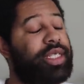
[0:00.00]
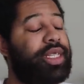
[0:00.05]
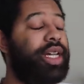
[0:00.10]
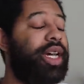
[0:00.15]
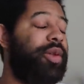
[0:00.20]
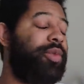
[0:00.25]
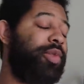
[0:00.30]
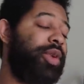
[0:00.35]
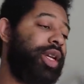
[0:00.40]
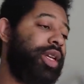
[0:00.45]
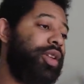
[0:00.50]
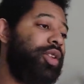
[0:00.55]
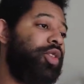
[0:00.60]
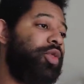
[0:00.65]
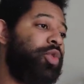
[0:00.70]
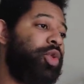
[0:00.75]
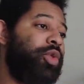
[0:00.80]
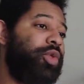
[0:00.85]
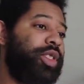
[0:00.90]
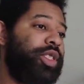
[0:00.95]
I thought Brett
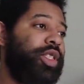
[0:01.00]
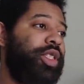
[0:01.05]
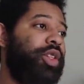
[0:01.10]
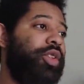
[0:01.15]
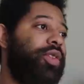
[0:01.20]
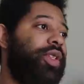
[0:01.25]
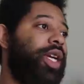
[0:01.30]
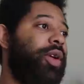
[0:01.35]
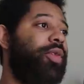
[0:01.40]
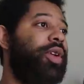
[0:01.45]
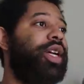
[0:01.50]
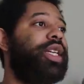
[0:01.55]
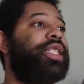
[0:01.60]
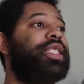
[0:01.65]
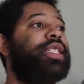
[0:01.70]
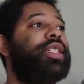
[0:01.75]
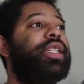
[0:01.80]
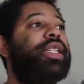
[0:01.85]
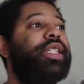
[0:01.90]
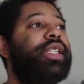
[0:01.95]
Cooper was cute and I wanted
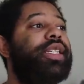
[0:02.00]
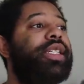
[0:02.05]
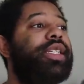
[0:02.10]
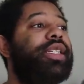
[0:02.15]
to